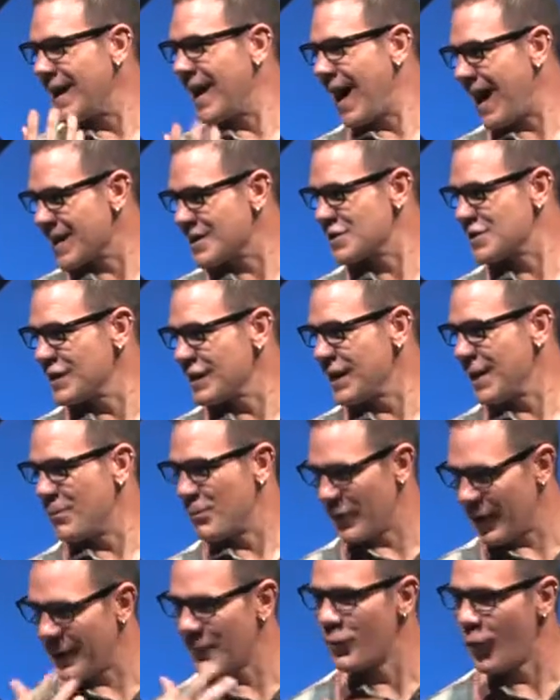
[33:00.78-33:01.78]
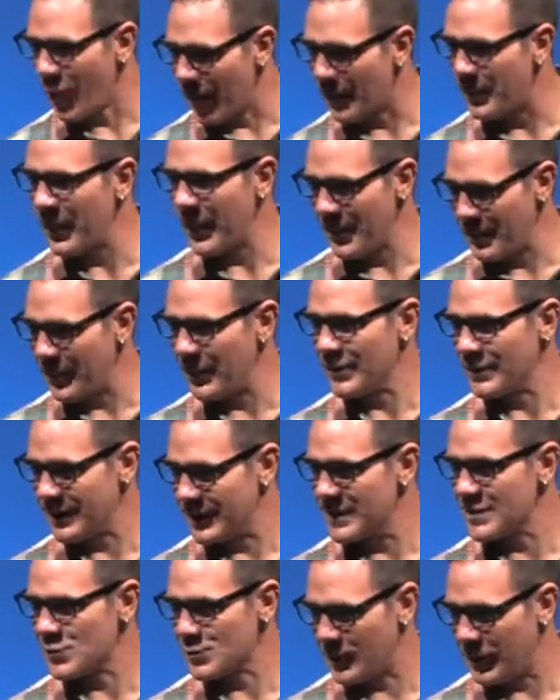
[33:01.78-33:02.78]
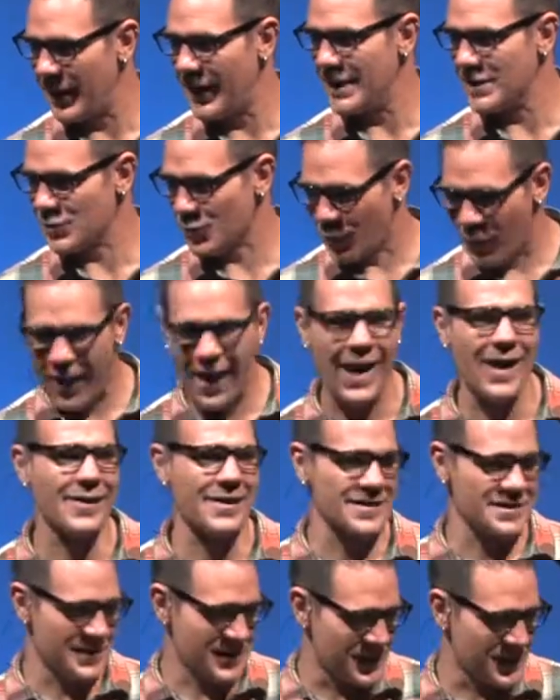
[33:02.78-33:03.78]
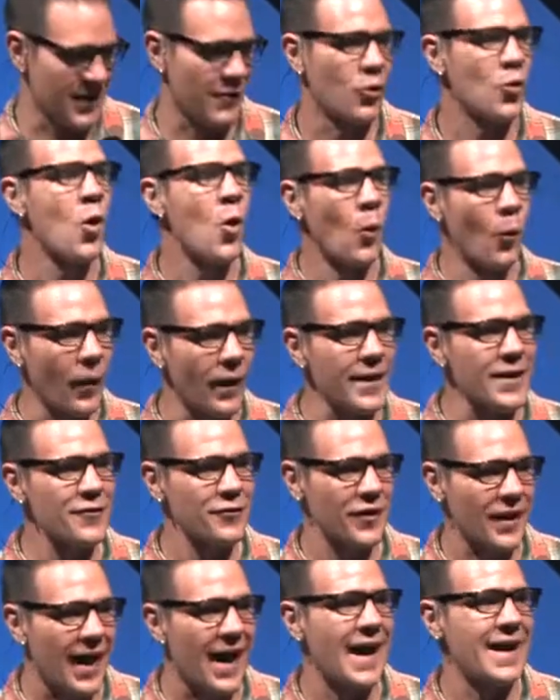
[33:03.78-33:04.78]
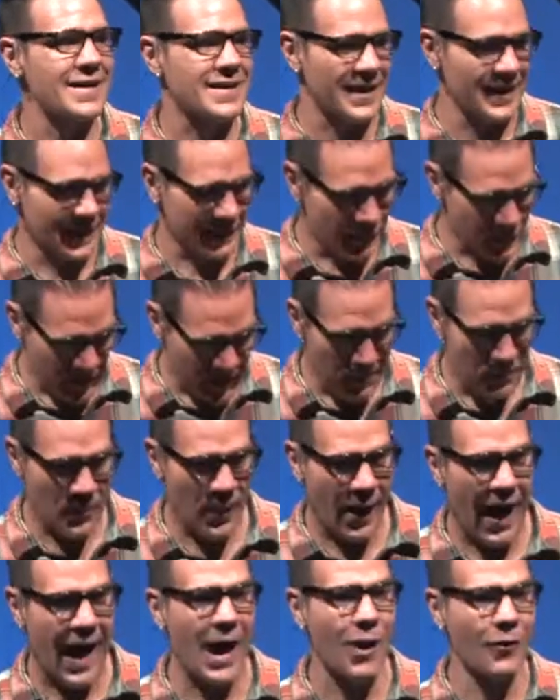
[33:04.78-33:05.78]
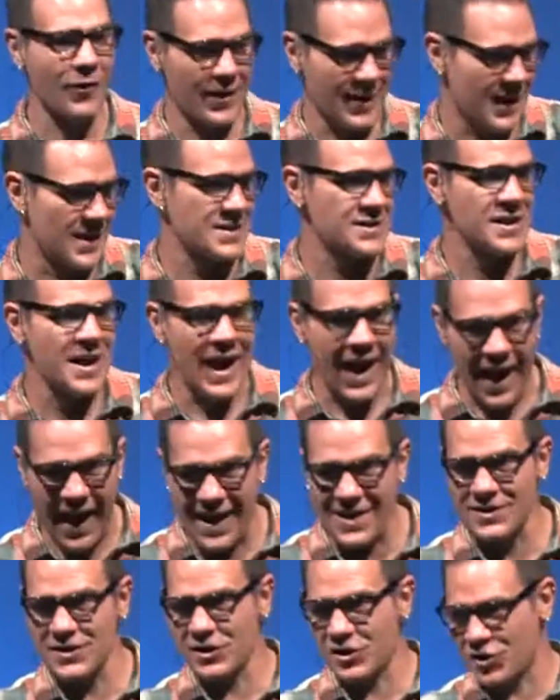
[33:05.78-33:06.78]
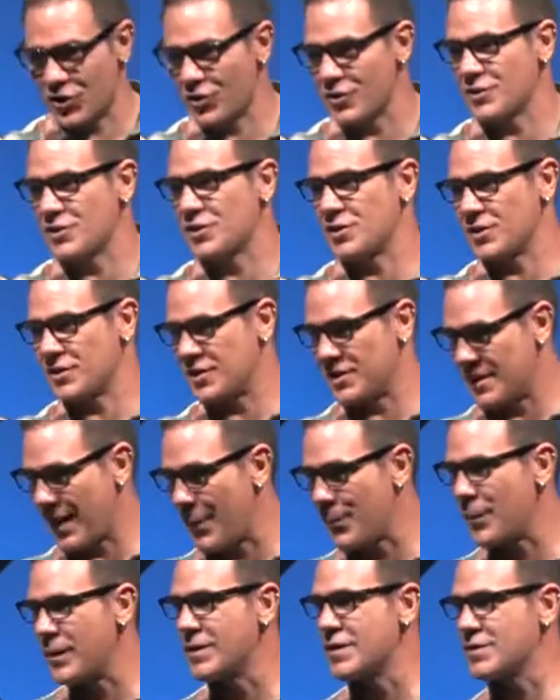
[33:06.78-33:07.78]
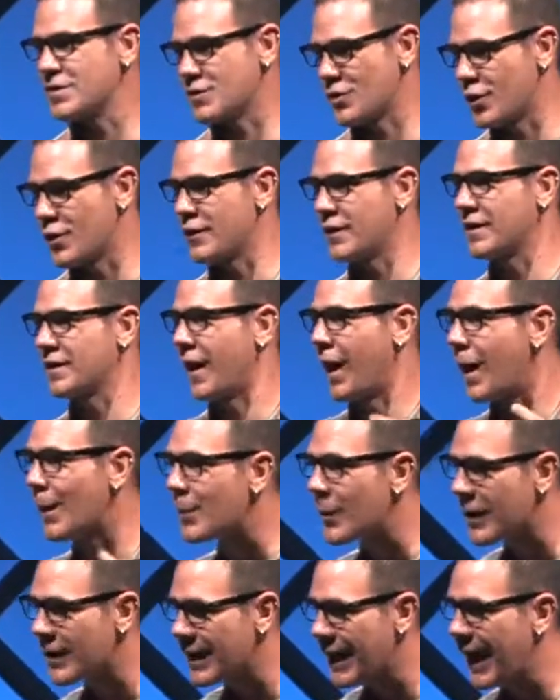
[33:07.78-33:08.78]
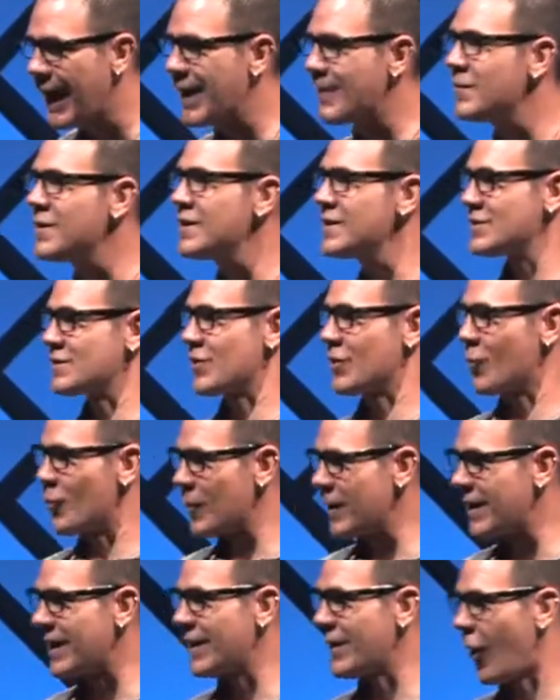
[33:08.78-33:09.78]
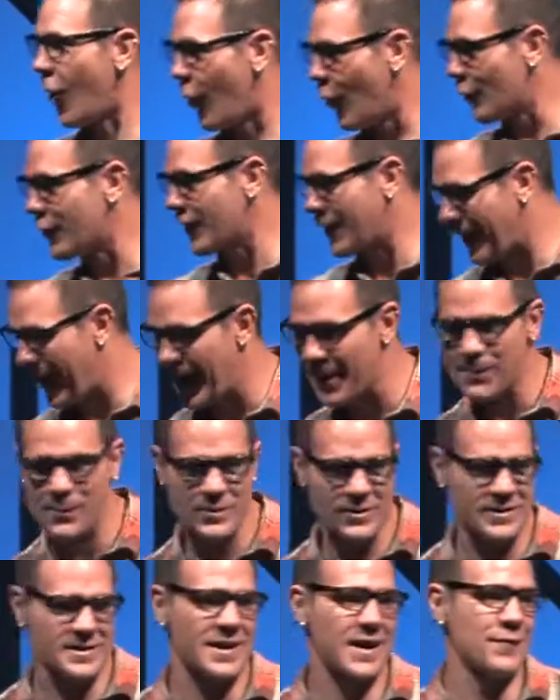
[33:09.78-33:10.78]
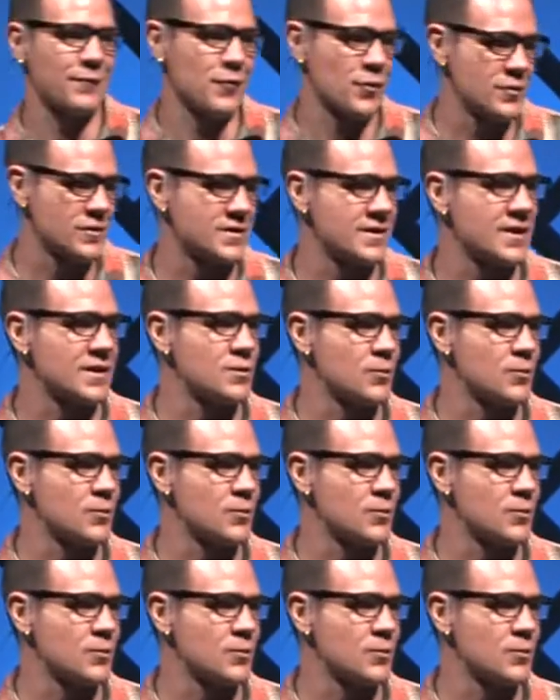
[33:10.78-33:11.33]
actually bring more people to this place while it's disheveled? What if God can empower us as a church to step into serving, to up our game so that we can overcompensate for those things